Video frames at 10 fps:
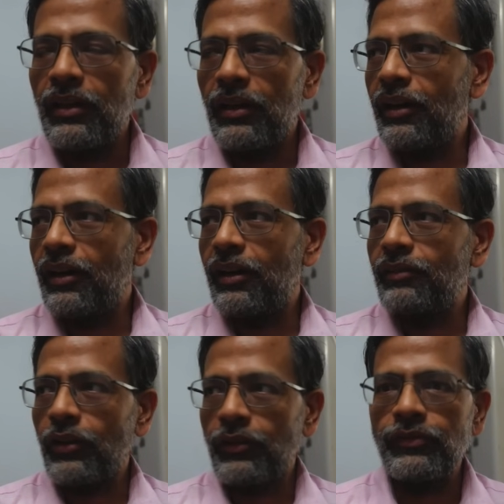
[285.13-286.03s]

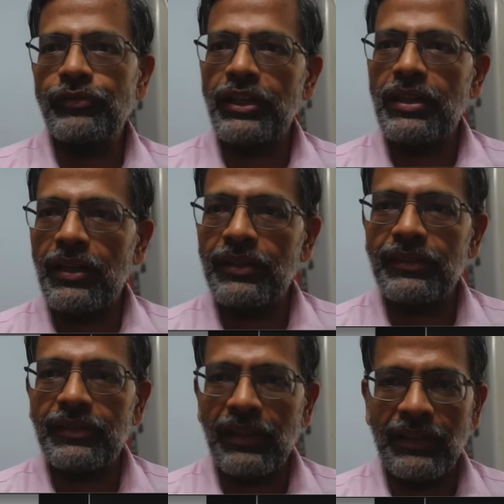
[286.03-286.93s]
for 15
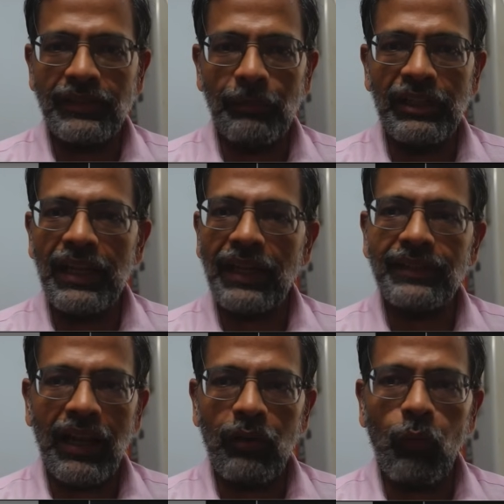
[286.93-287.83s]
years in some index,
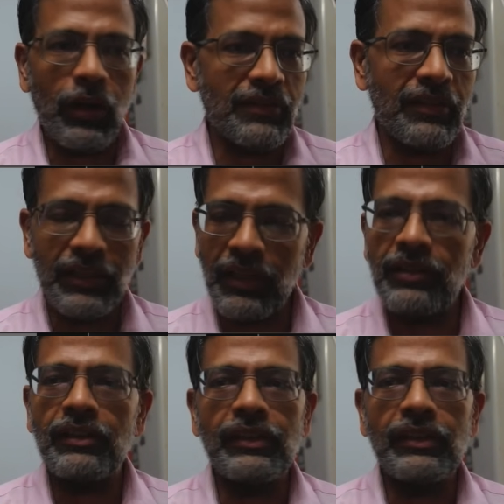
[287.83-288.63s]
and what is the return?